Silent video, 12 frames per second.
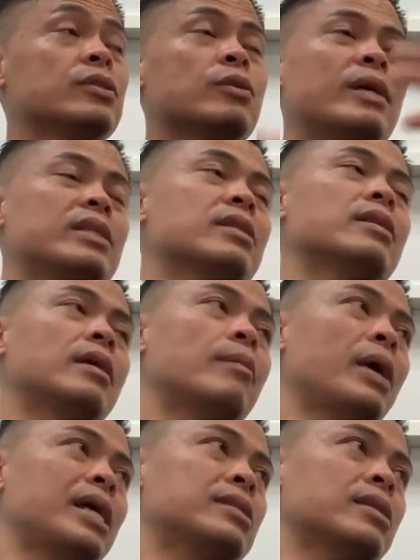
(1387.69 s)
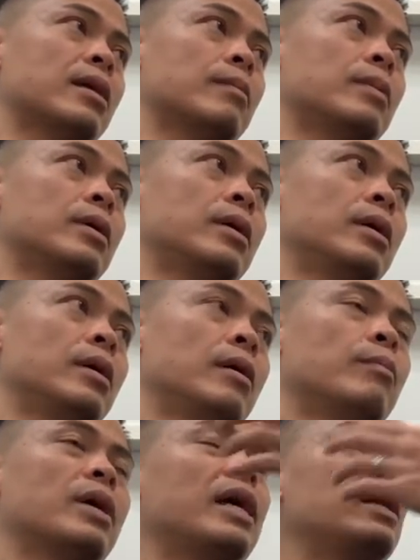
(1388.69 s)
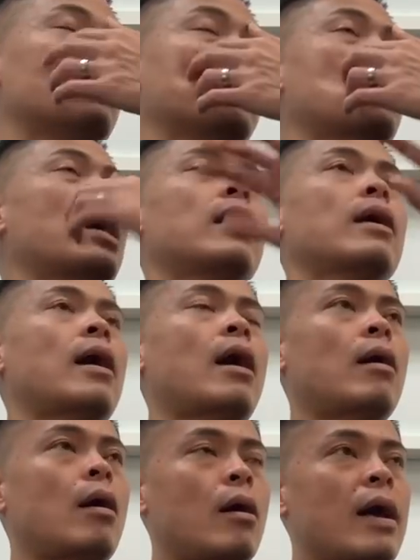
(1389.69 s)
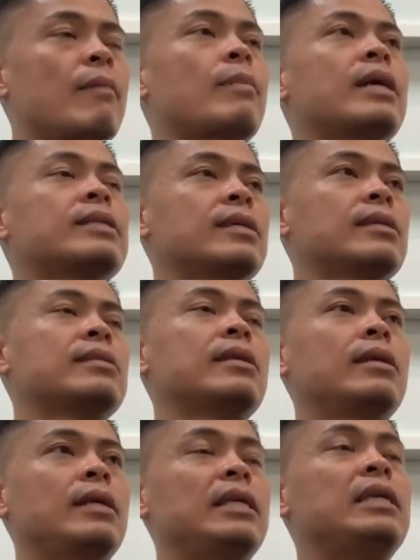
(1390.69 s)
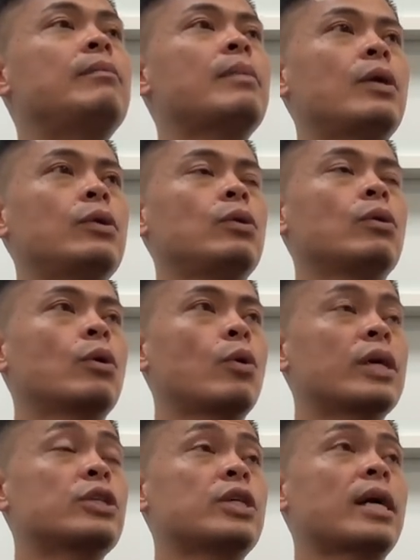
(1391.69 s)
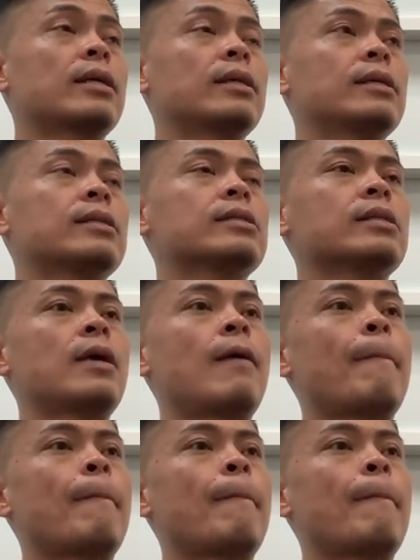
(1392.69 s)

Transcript: So basically, a pay stub. Mm-hmm but anyway, I, I'll have my assistant email you a quick checklist.